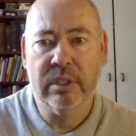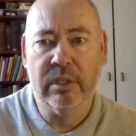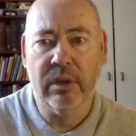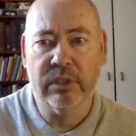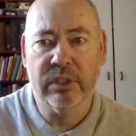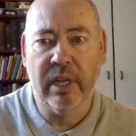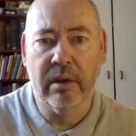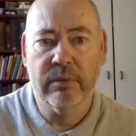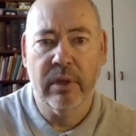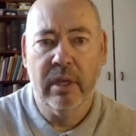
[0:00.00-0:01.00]
herself,
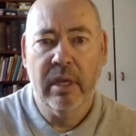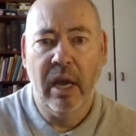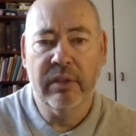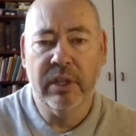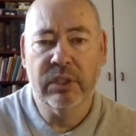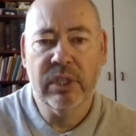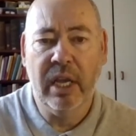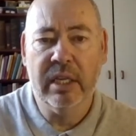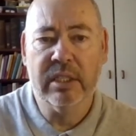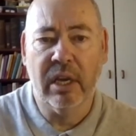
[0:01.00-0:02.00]
and then
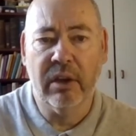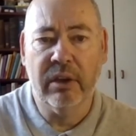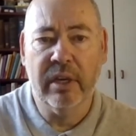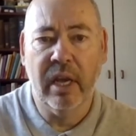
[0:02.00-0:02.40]
sat down